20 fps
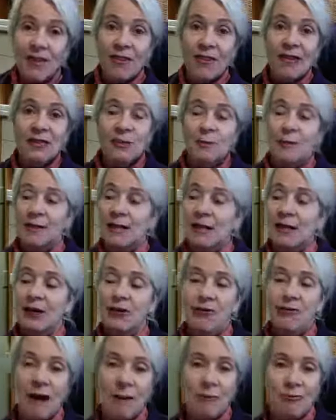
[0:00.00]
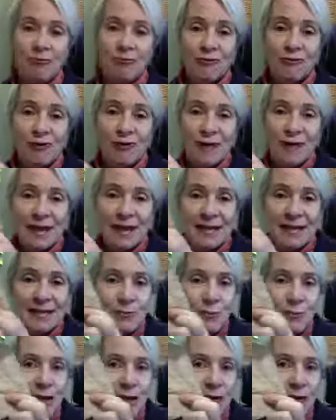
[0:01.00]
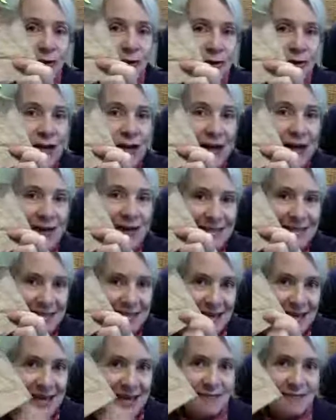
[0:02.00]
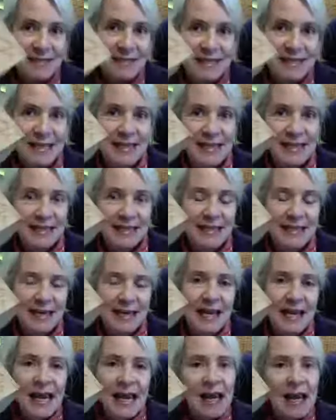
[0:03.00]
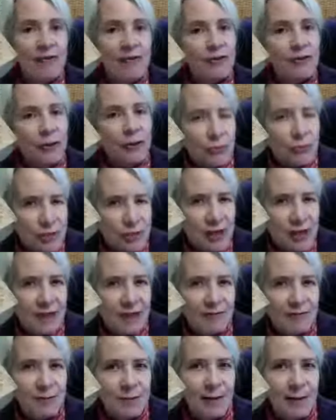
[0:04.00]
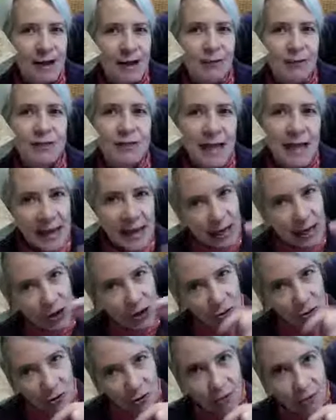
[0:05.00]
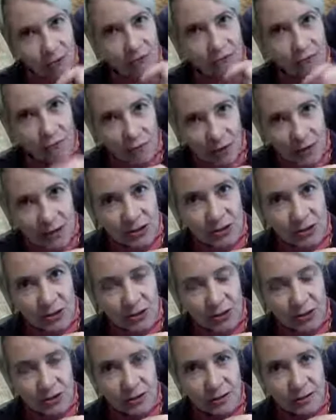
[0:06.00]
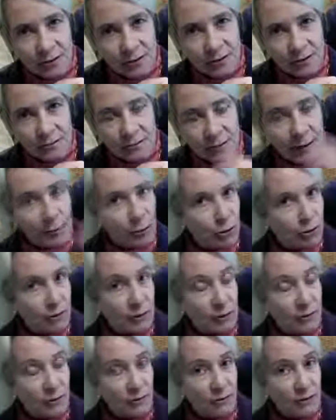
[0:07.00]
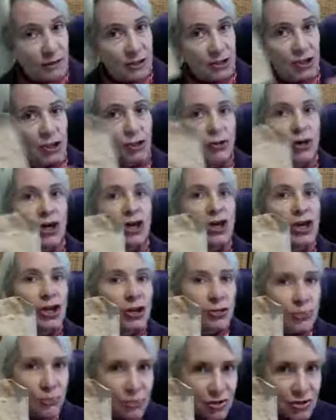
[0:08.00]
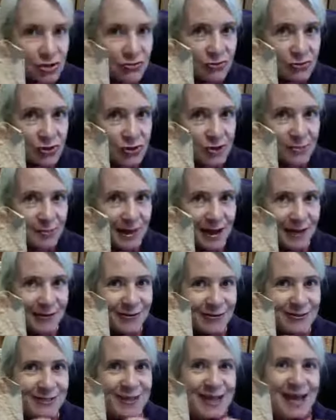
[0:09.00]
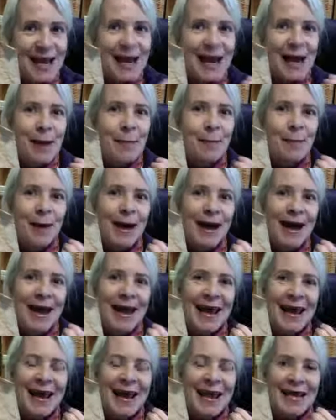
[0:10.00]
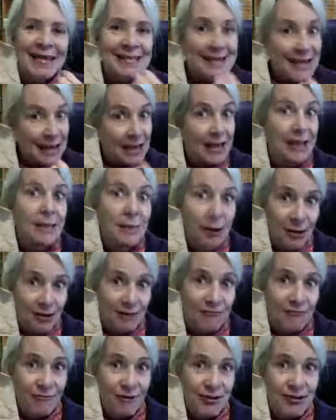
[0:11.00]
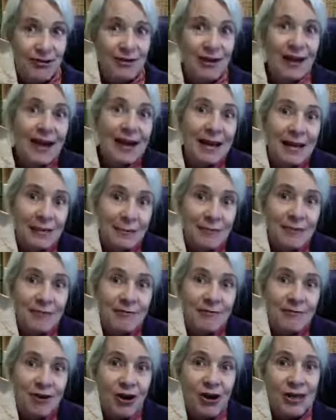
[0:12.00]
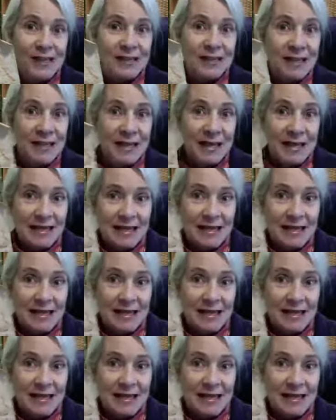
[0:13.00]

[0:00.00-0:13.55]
things we did in Grand Prairie is we learned how to save seeds. If you still have tomatoes in your freezer, maybe you didn't know this, you can use those tomatoes by taking them out of the freezer, letting them defrost, and then